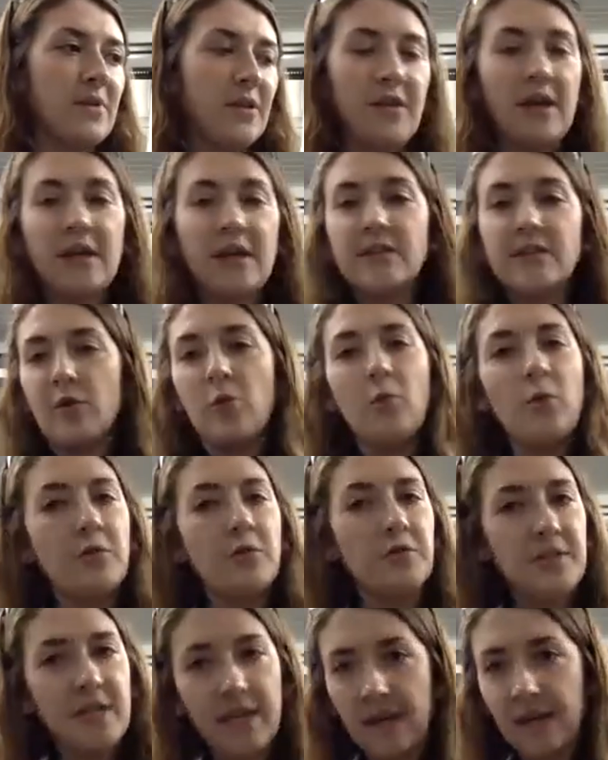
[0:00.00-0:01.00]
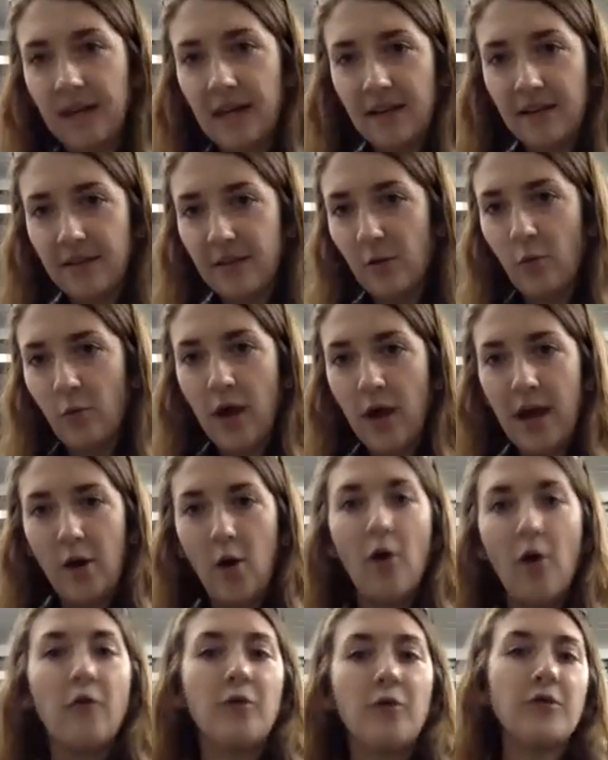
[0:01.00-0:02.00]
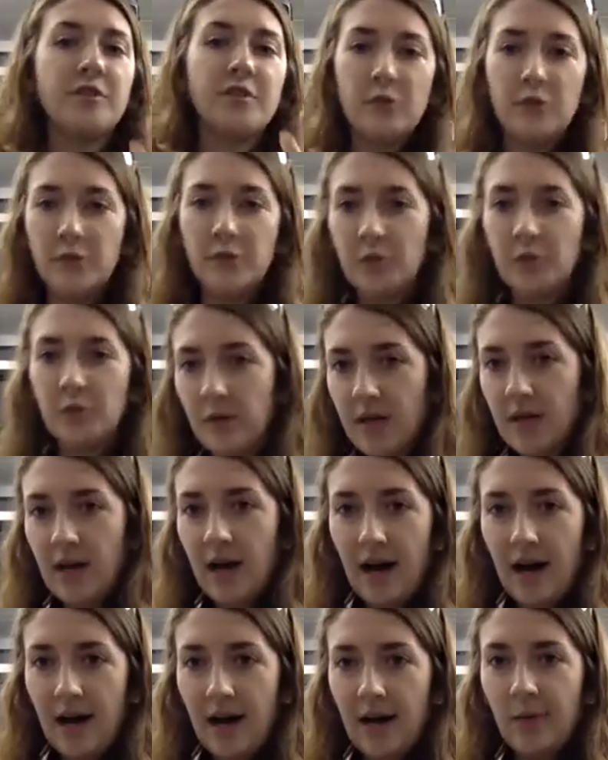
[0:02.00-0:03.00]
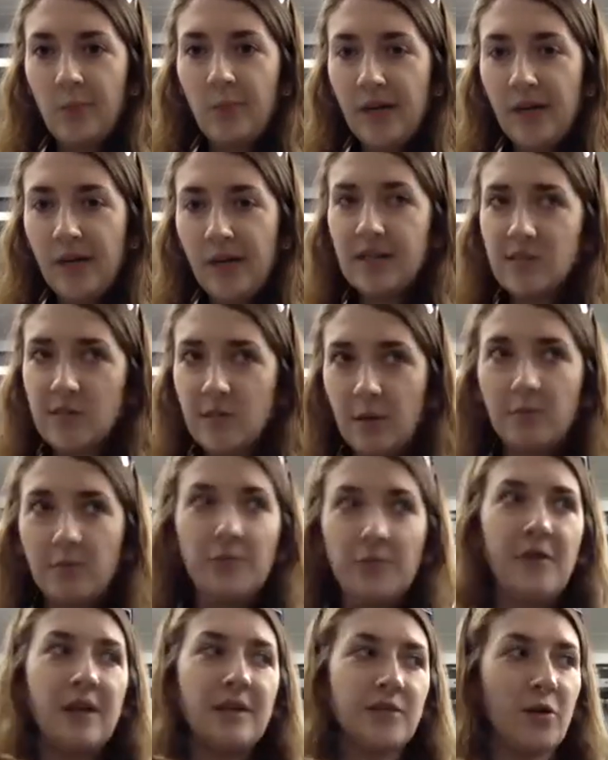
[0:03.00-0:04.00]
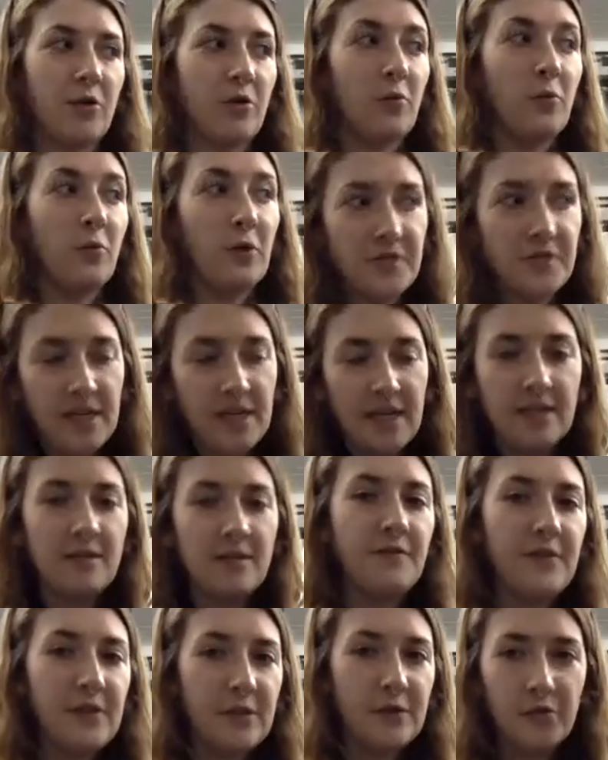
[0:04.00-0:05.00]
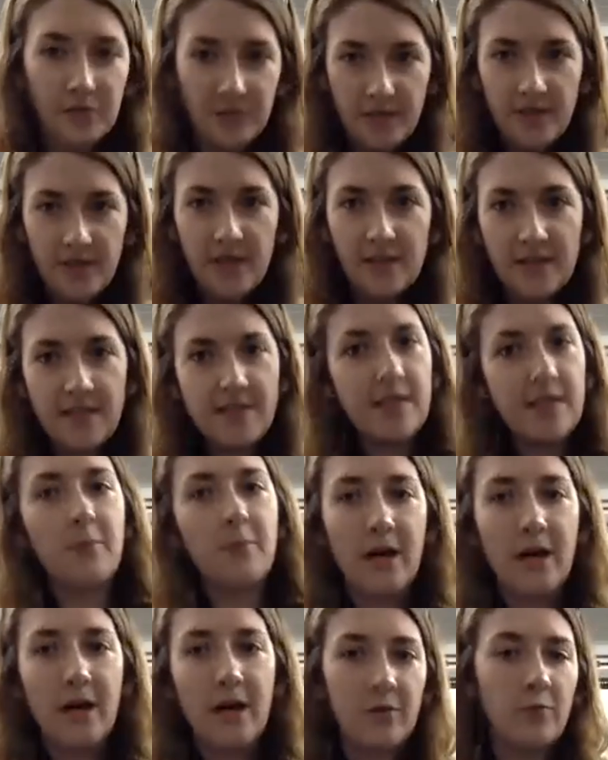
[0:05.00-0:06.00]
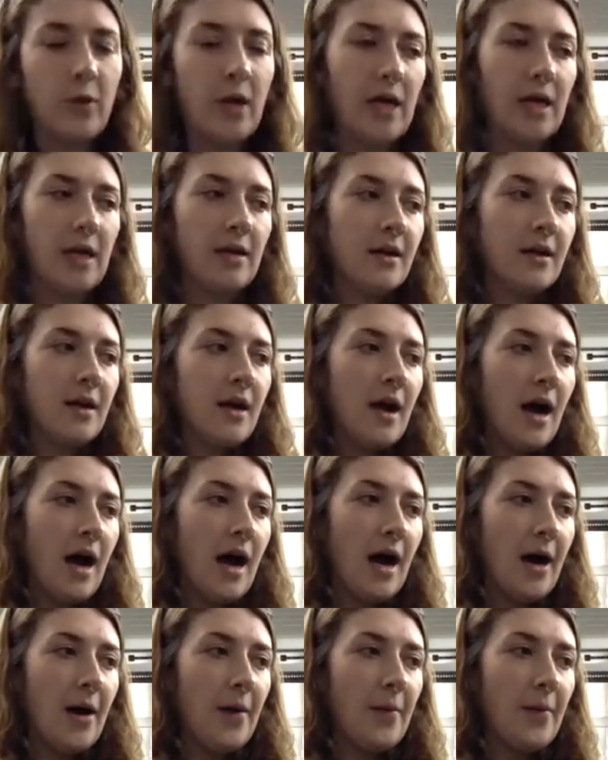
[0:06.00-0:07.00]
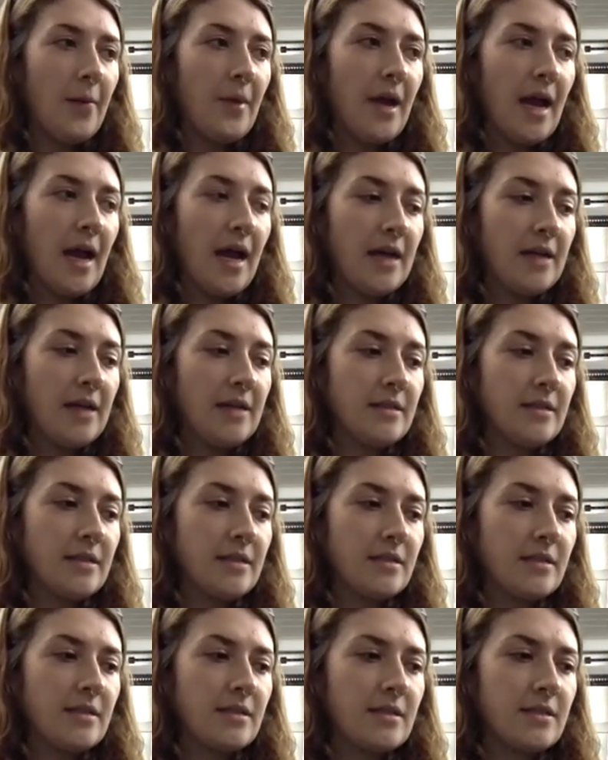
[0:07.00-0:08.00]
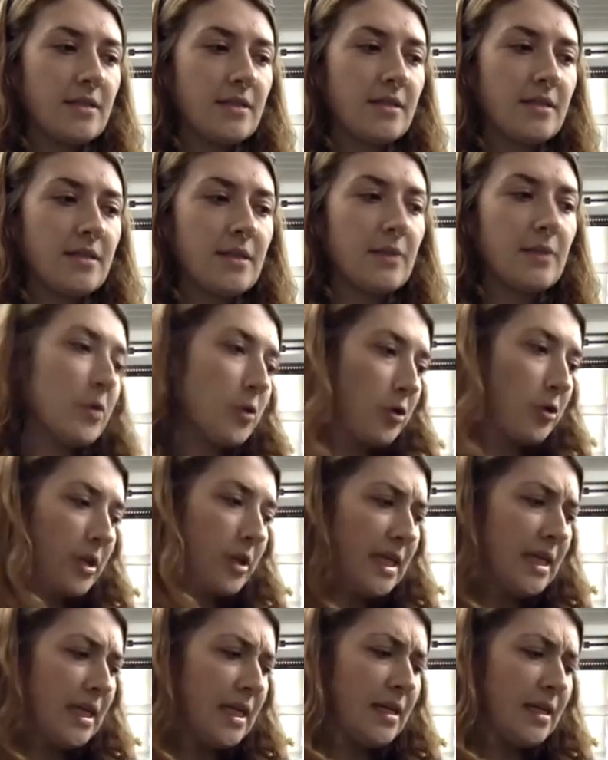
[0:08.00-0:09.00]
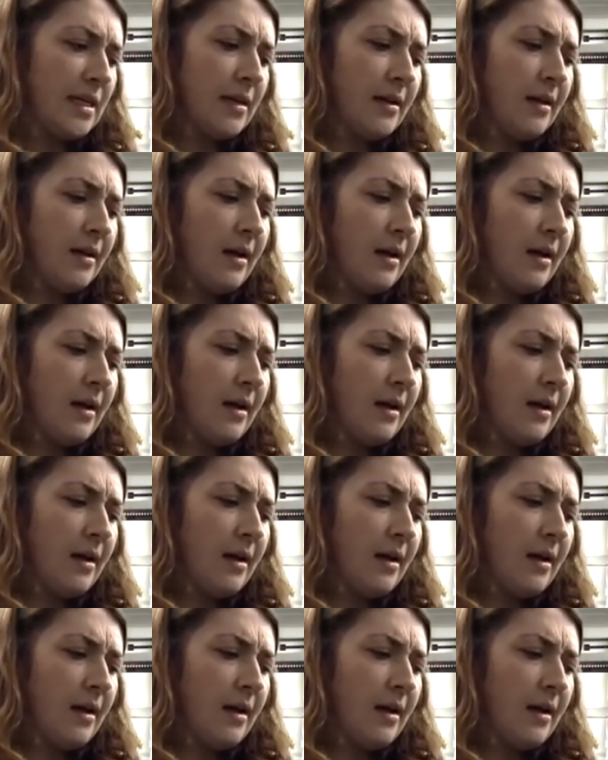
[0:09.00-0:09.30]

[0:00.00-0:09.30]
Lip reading: things aren't wilting in the way over to being consumed. Things aren't wilting in the field in the same kind of way. And similarly,